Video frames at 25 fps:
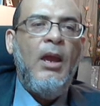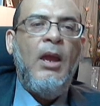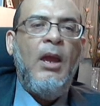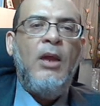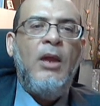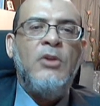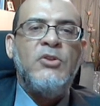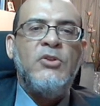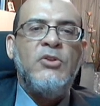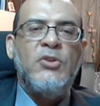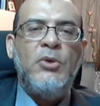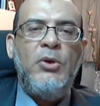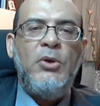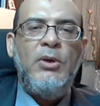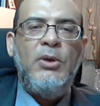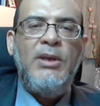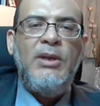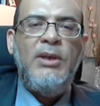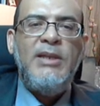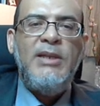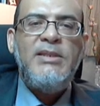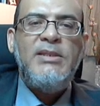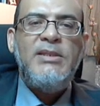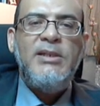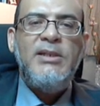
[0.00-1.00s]
So
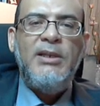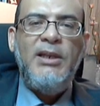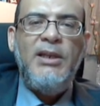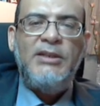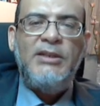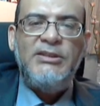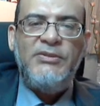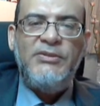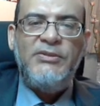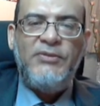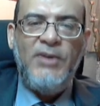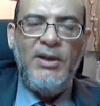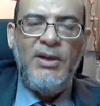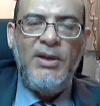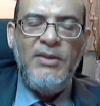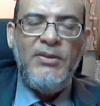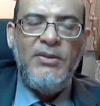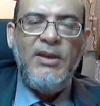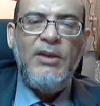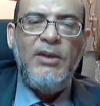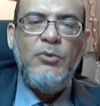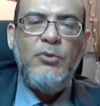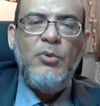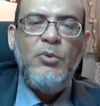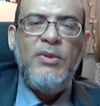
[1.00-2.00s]
let's clarify
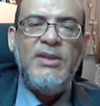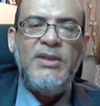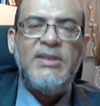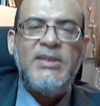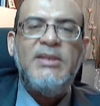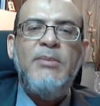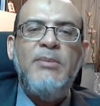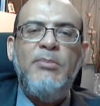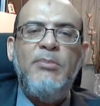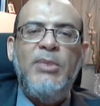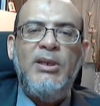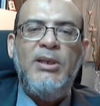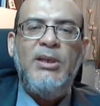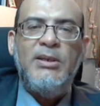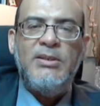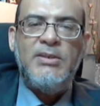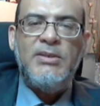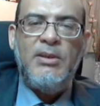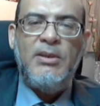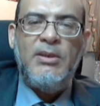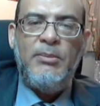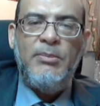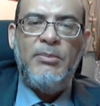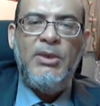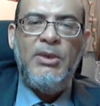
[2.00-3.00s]
that with a simple
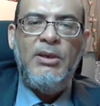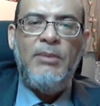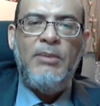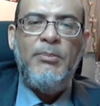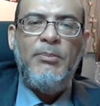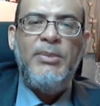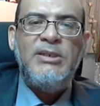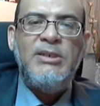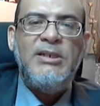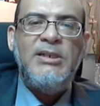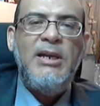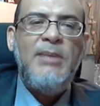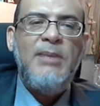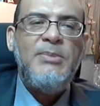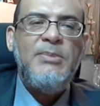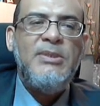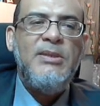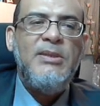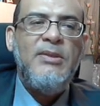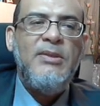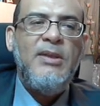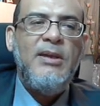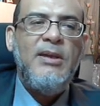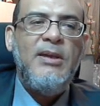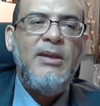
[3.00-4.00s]
example. Perhaps
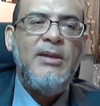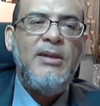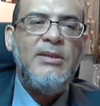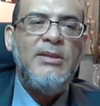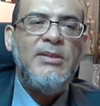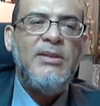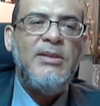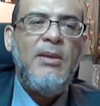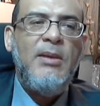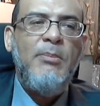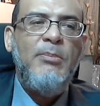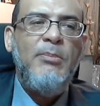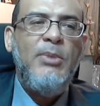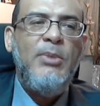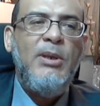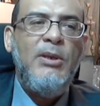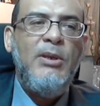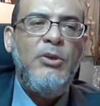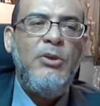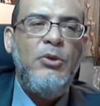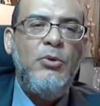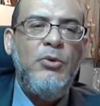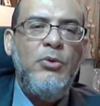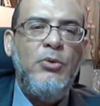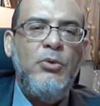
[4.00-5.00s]
the example
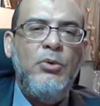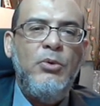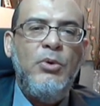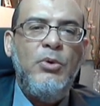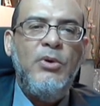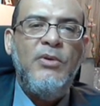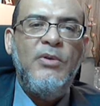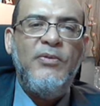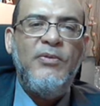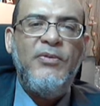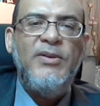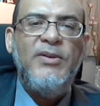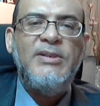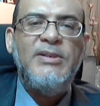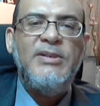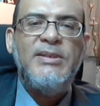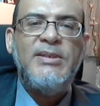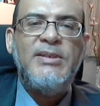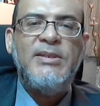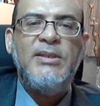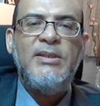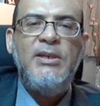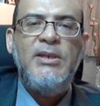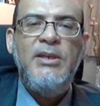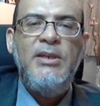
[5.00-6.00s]
you first
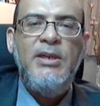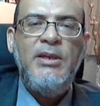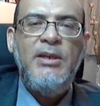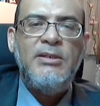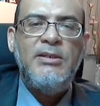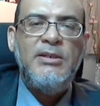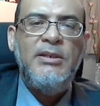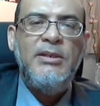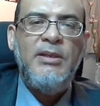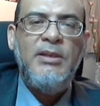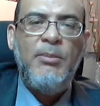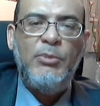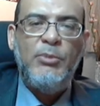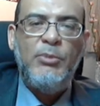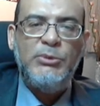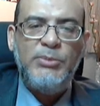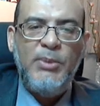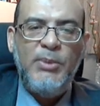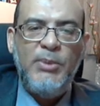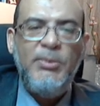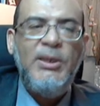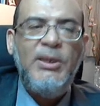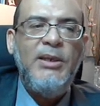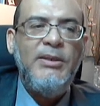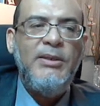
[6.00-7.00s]
hear in a
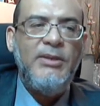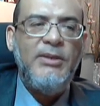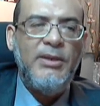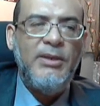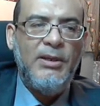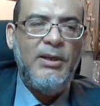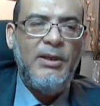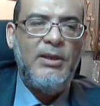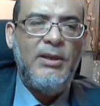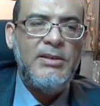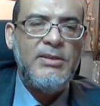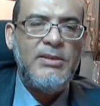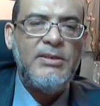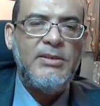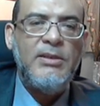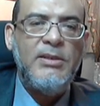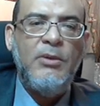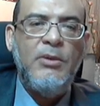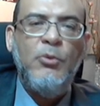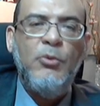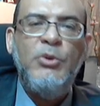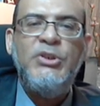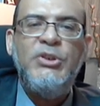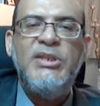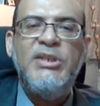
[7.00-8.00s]
probability class,
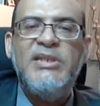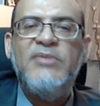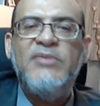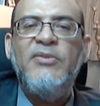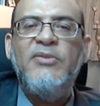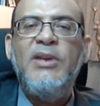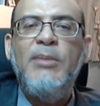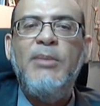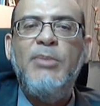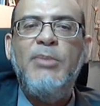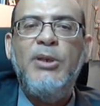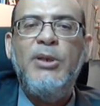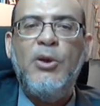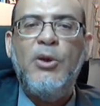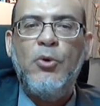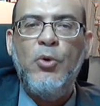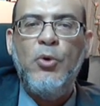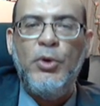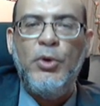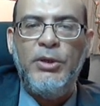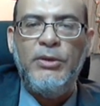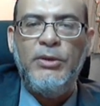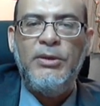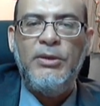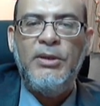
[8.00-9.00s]
which is flipping a coin.
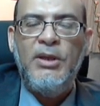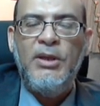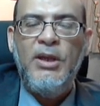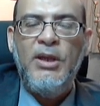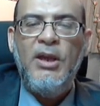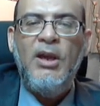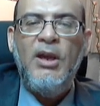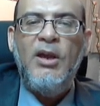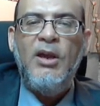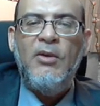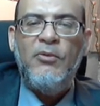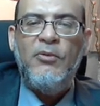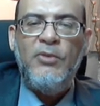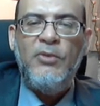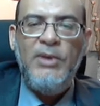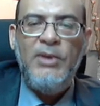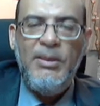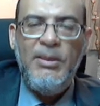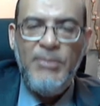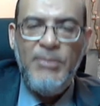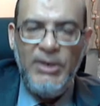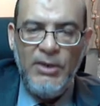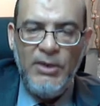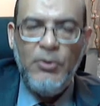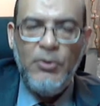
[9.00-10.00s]

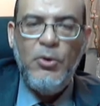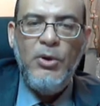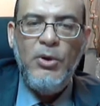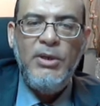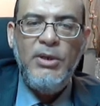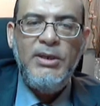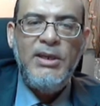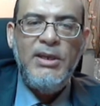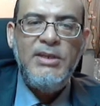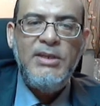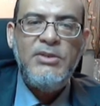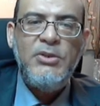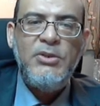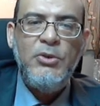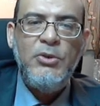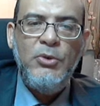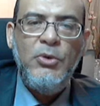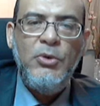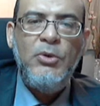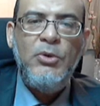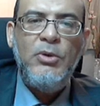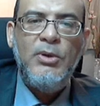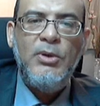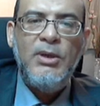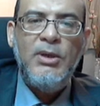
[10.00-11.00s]
Flipping a coin, as you
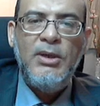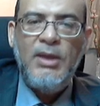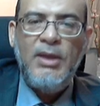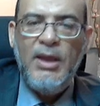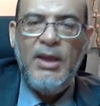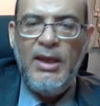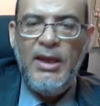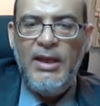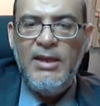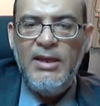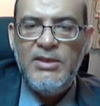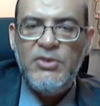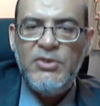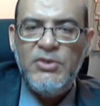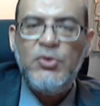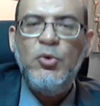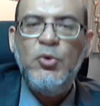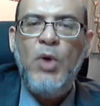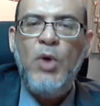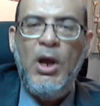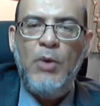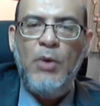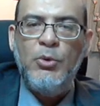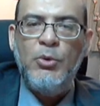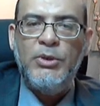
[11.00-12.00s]
know, has two
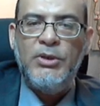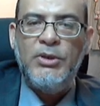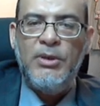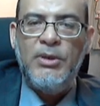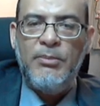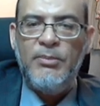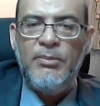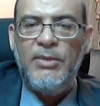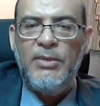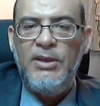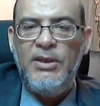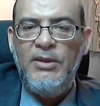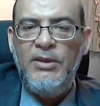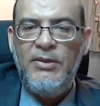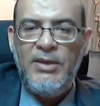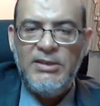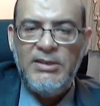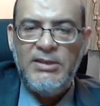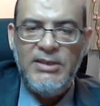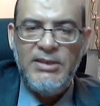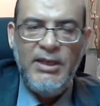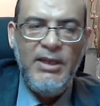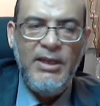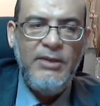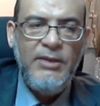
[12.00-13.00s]
outcomes, either a
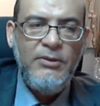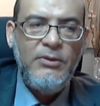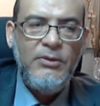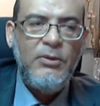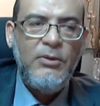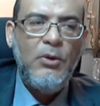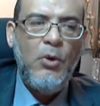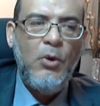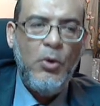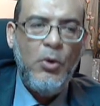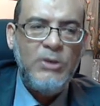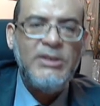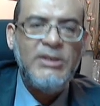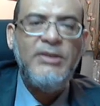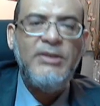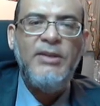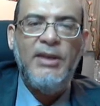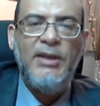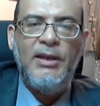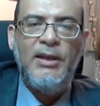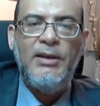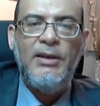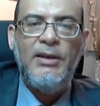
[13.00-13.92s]
head or a tail.